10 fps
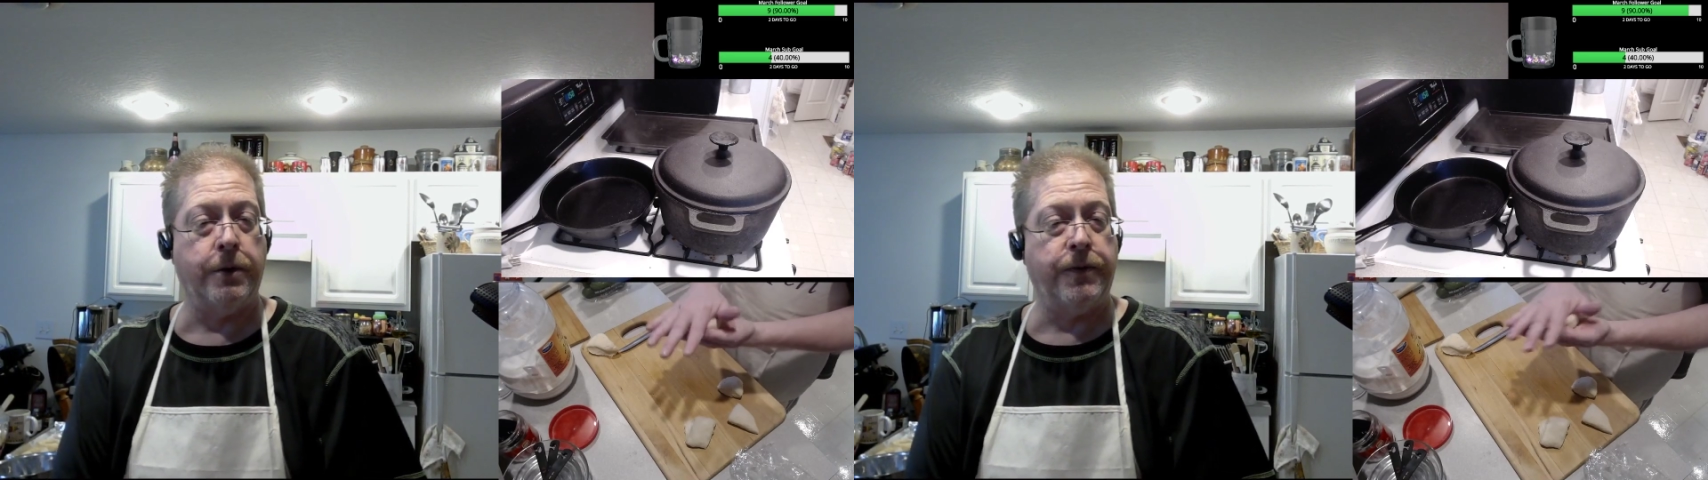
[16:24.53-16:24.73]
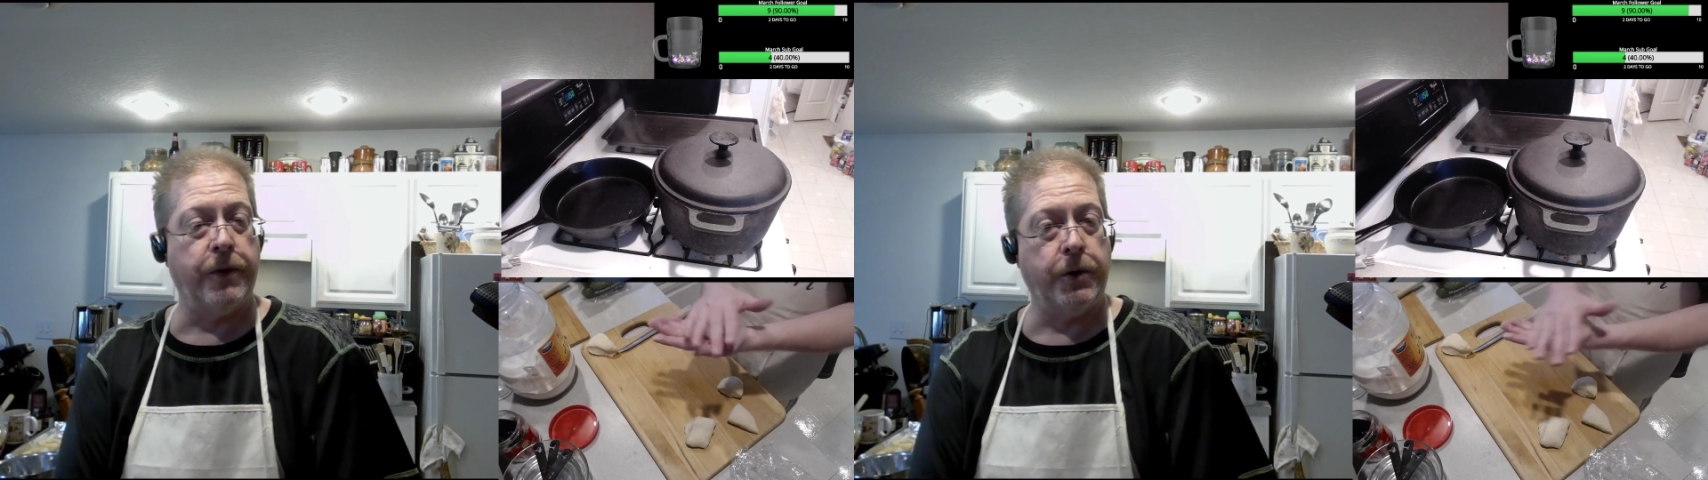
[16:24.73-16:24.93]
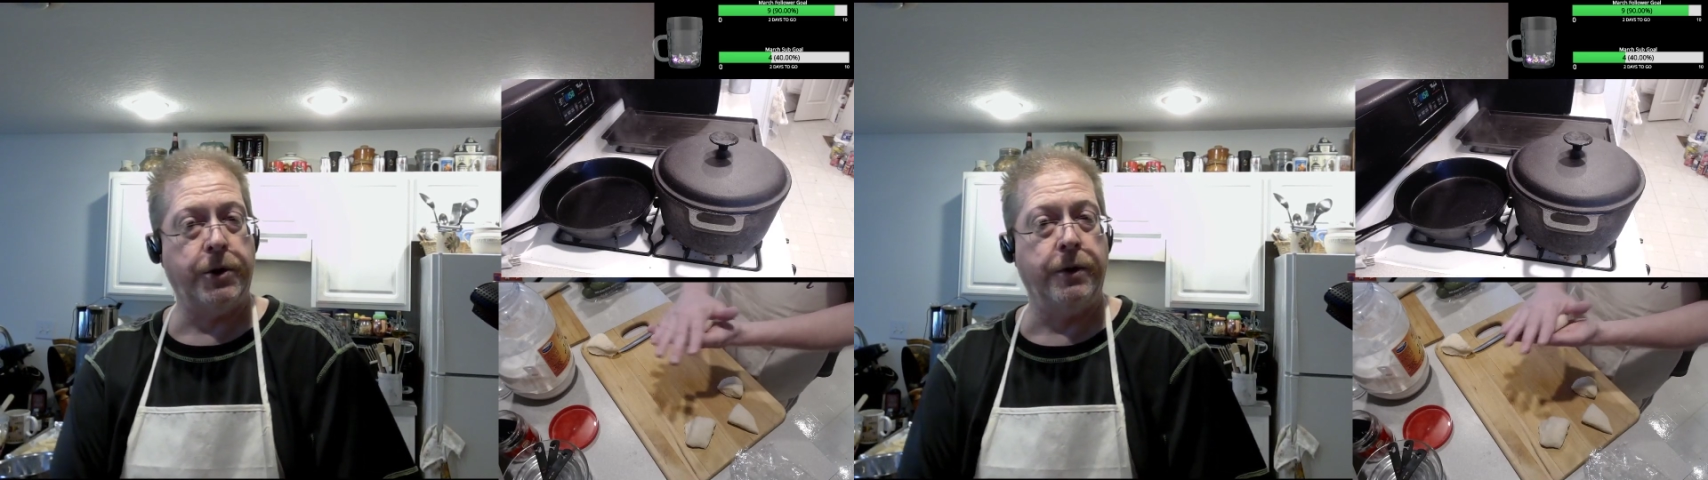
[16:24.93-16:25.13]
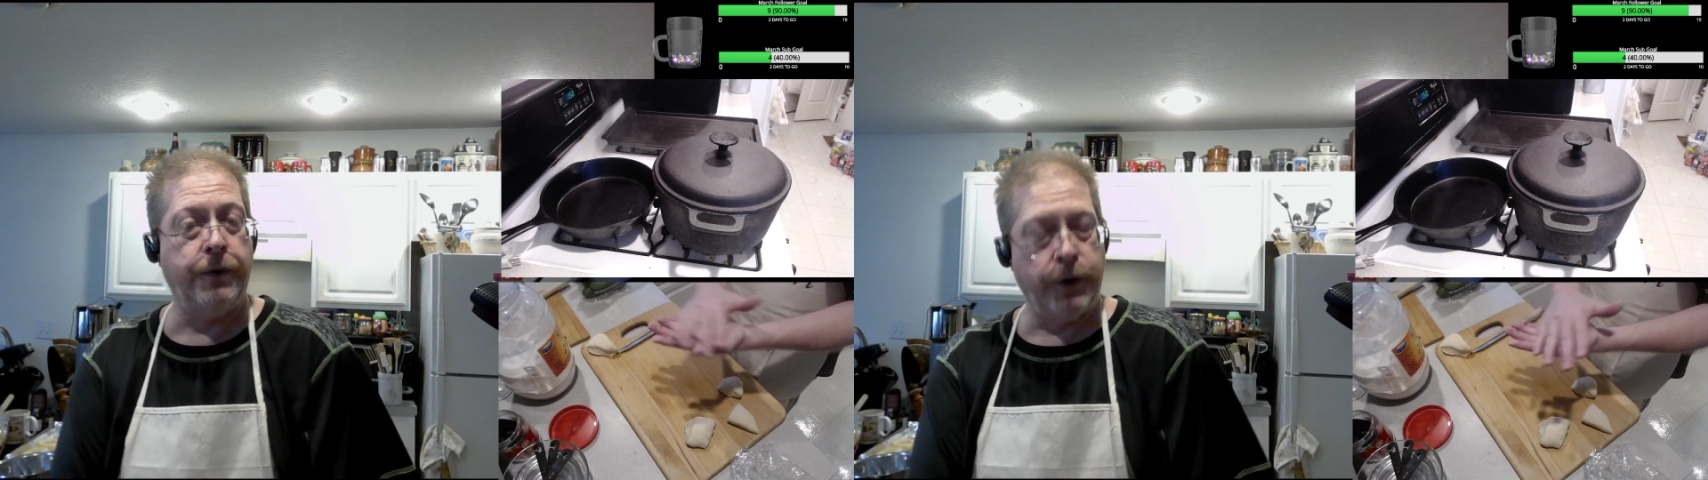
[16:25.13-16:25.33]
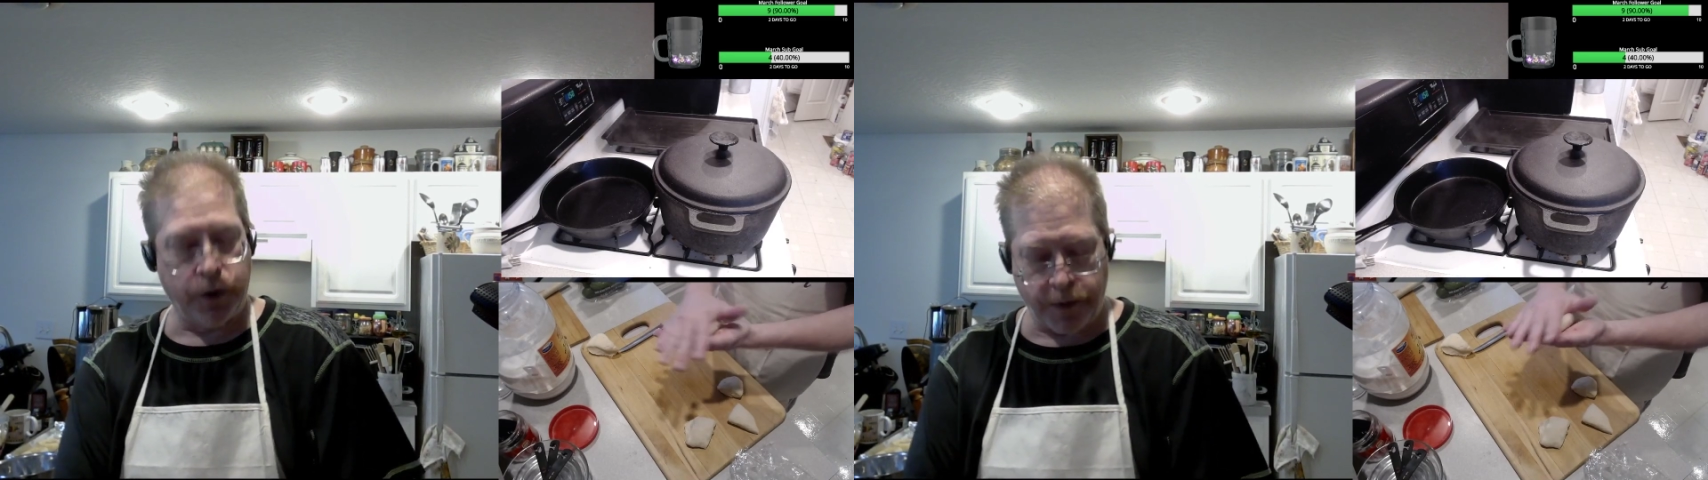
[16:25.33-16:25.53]
first
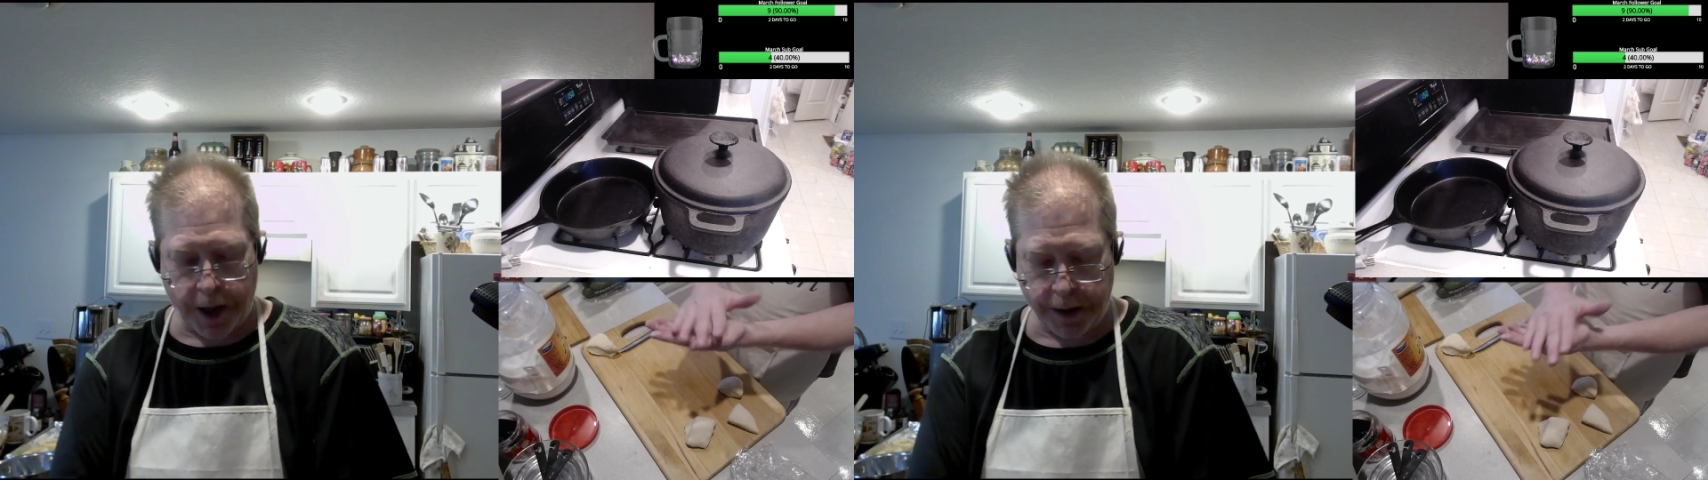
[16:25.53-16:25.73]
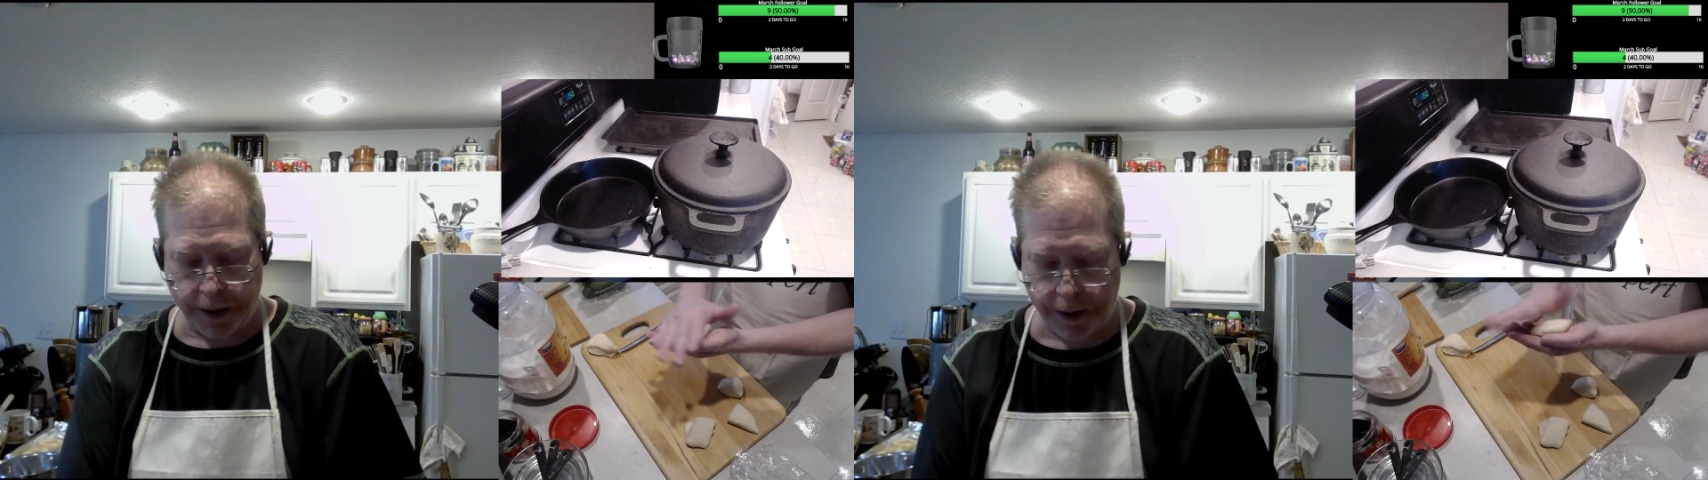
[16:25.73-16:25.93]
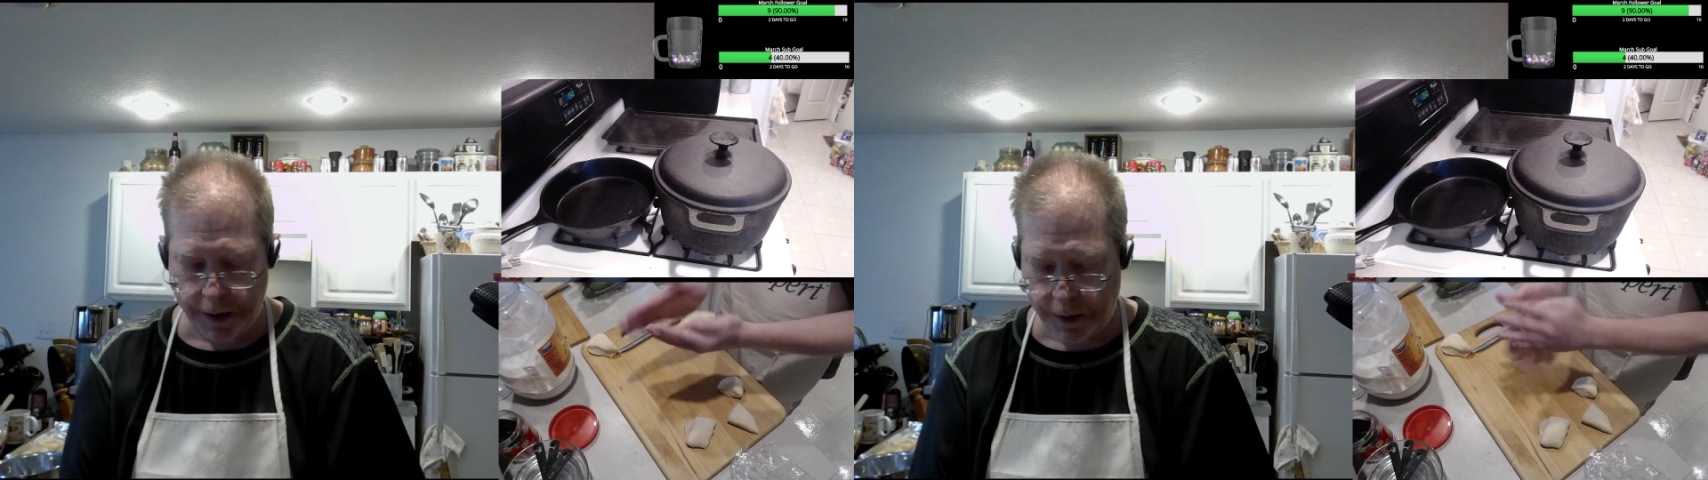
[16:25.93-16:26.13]
infused vodka.